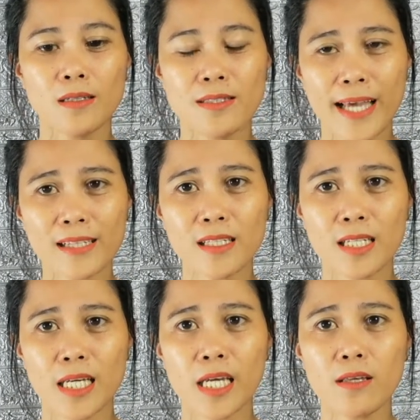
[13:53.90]

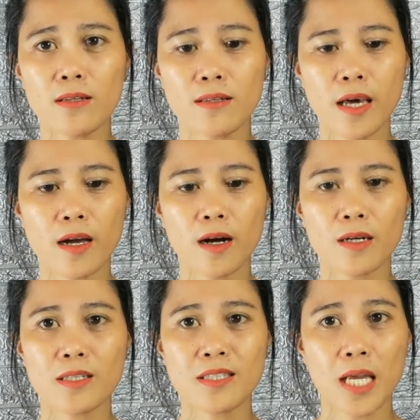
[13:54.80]
Technically, they
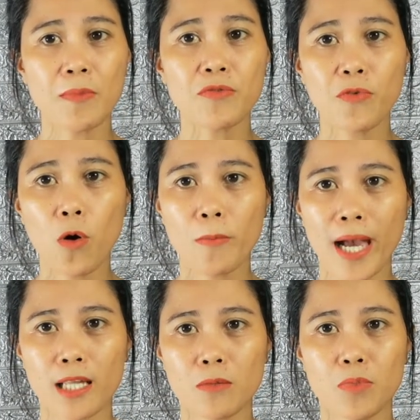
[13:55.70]
are the same in
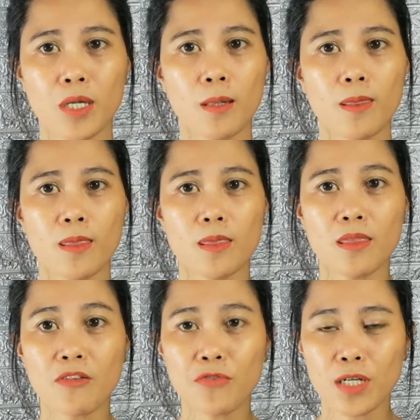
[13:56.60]
format, but
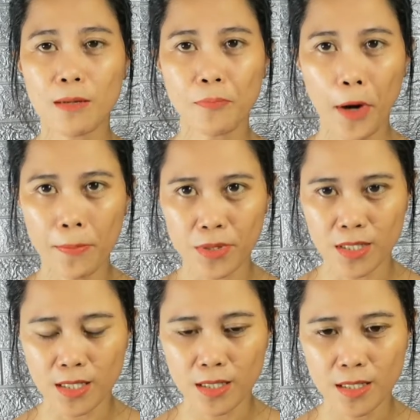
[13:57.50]
different in
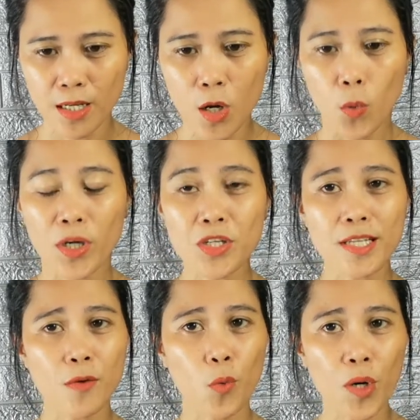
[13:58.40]
purposes. When you
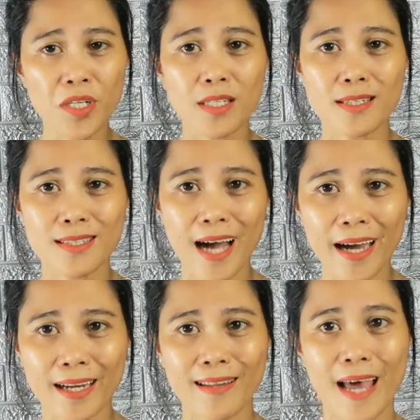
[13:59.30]
say works
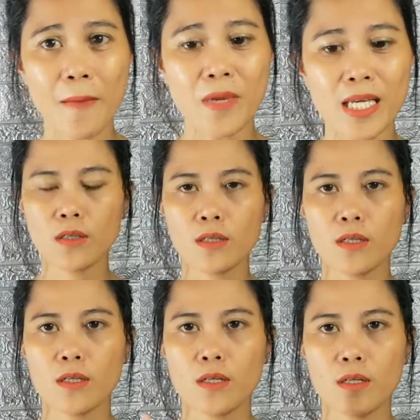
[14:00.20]
cited, that means
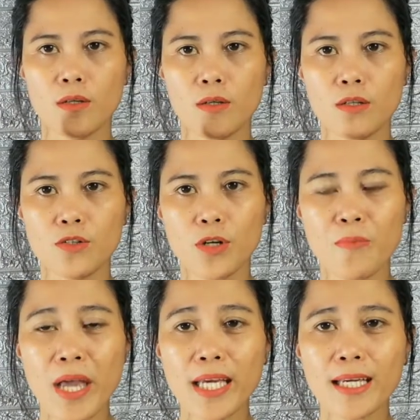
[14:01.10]
you're
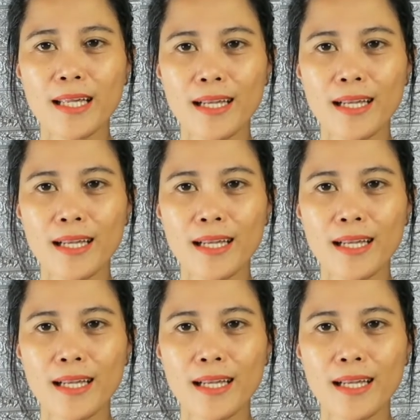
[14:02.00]
making a